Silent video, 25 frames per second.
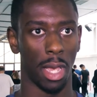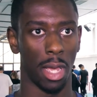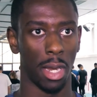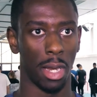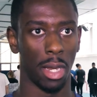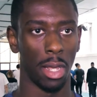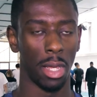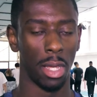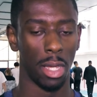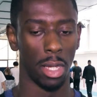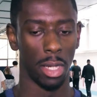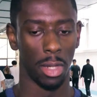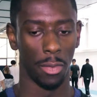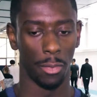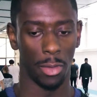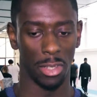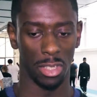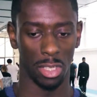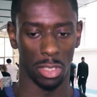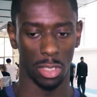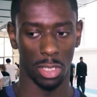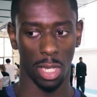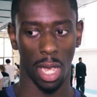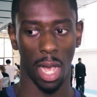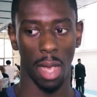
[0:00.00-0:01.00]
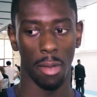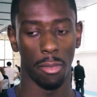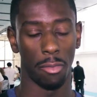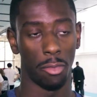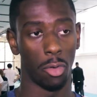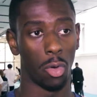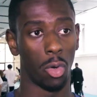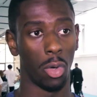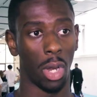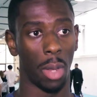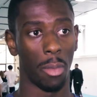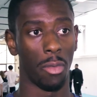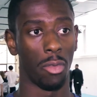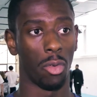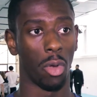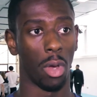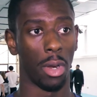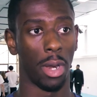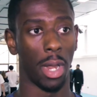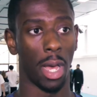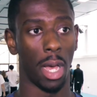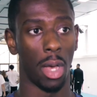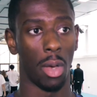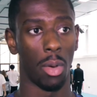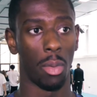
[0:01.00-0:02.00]
And there's a tight four that we've got
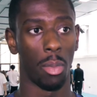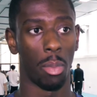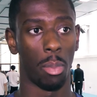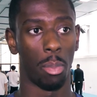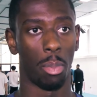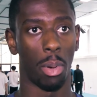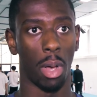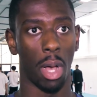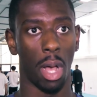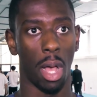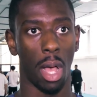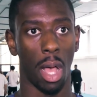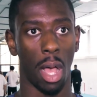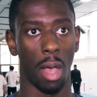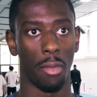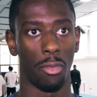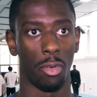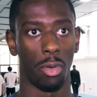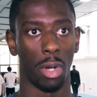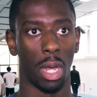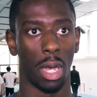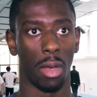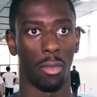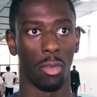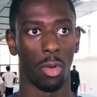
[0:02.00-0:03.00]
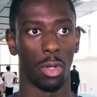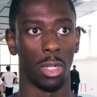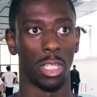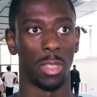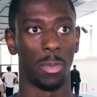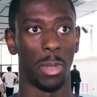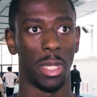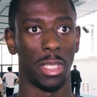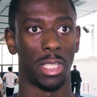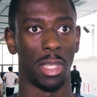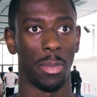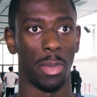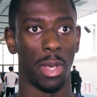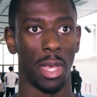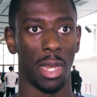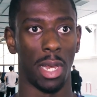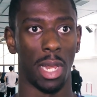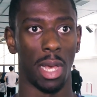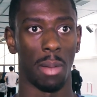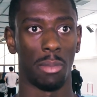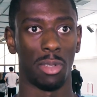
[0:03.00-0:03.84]
now, but I feel like I've got the speed to be in now.